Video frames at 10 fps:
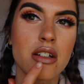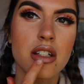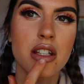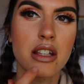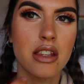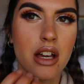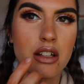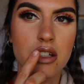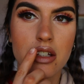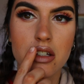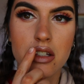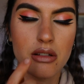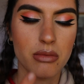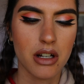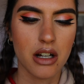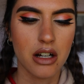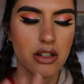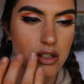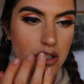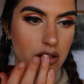Just like that. See this is a little bit
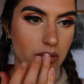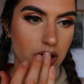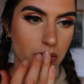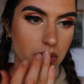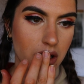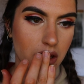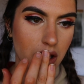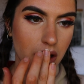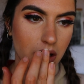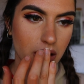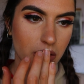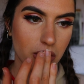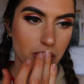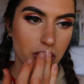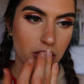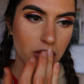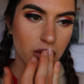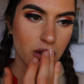harsh still. I'm going to blend that in a little bit more.